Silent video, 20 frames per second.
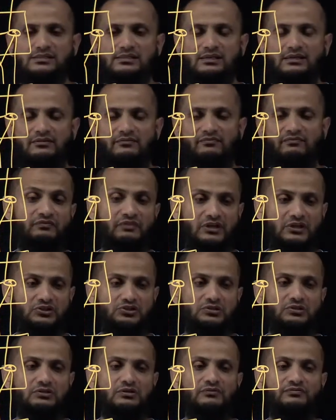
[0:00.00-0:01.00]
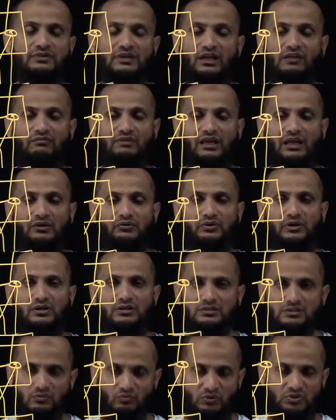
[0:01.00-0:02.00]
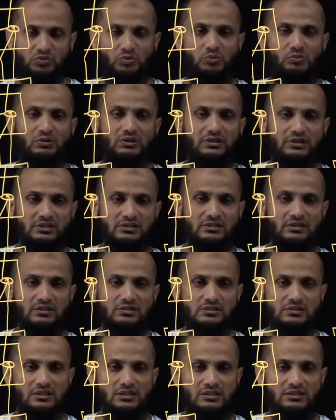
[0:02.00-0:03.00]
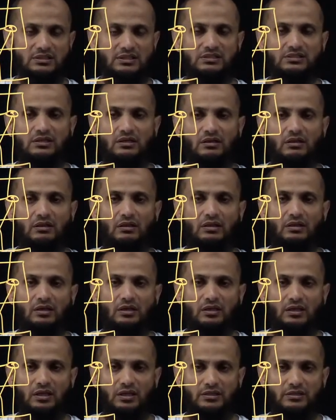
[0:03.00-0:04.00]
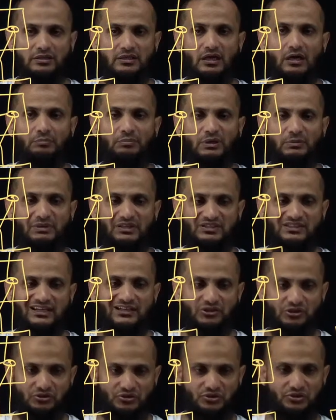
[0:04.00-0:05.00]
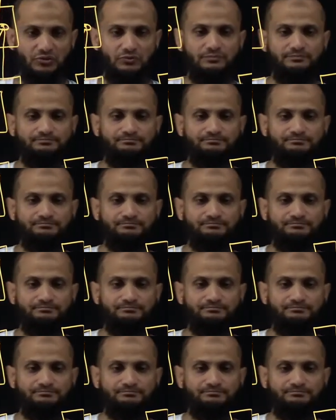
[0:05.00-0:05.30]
a feature of Aviatrix, which we will discuss in detail in the upcoming sessions too.